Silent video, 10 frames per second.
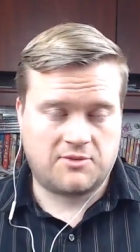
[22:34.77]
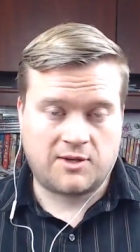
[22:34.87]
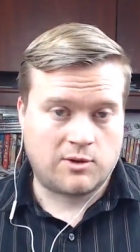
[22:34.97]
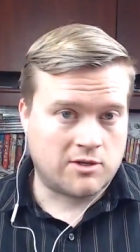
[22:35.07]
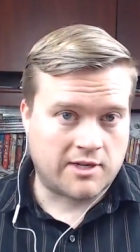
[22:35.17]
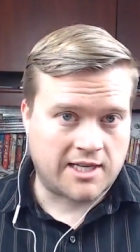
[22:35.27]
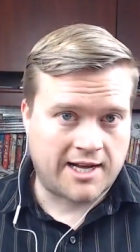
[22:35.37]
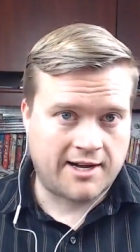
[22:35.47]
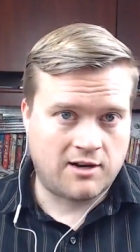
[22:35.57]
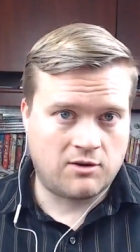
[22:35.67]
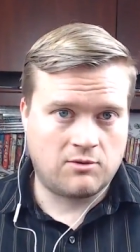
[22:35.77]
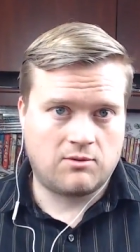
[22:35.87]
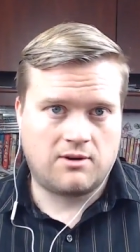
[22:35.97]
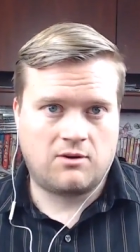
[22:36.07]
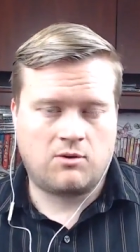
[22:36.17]
like we're doing
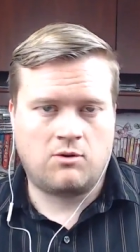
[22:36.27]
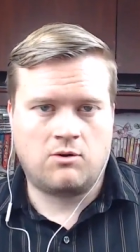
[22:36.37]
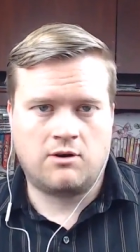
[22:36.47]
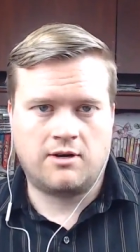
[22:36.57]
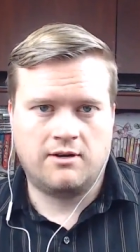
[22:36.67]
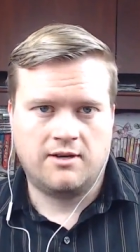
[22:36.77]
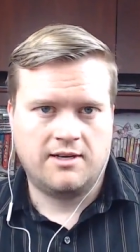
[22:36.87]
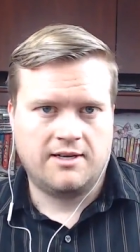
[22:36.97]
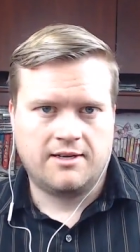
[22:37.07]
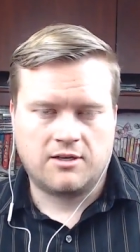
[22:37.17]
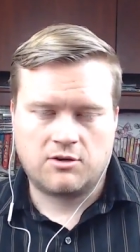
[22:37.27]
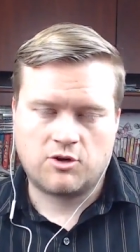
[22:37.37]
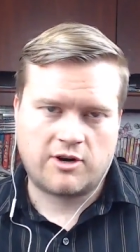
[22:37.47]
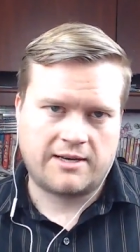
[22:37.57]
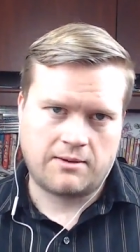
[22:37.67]
now, or
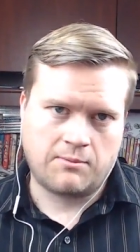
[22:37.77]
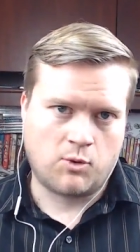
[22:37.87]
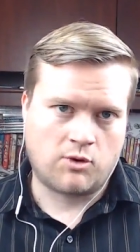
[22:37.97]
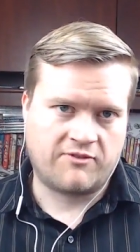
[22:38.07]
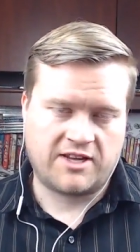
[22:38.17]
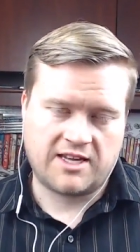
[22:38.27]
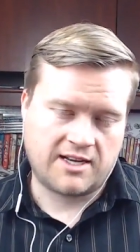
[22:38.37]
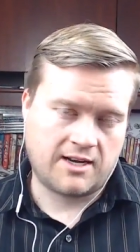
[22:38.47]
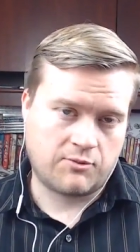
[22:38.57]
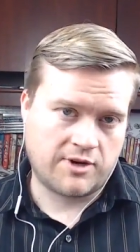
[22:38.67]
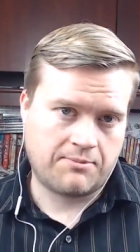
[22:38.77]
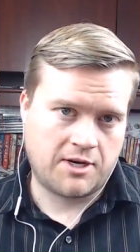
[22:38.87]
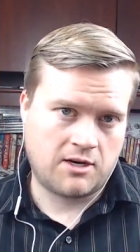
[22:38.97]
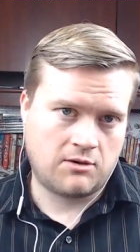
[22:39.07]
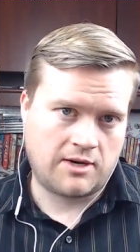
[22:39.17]
create more of a GitHub
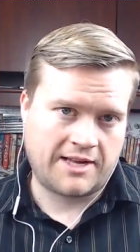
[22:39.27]
repo.